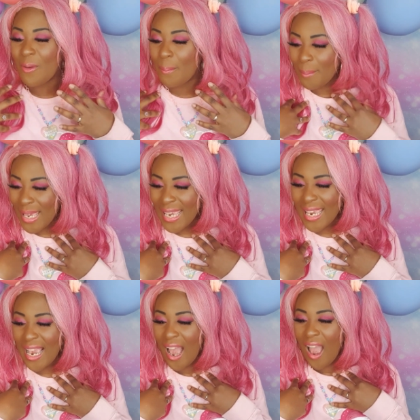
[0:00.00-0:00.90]
For
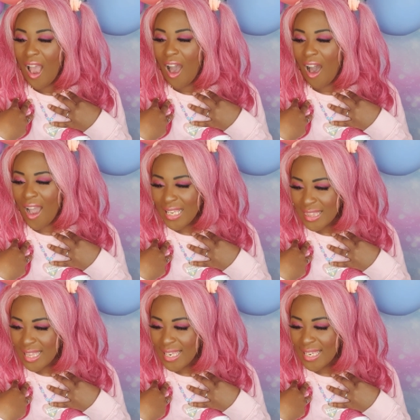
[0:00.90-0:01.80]
me, I
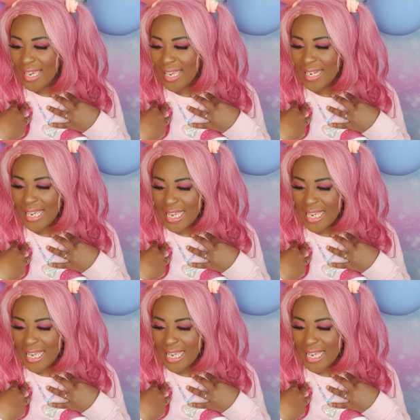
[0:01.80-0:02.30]
think it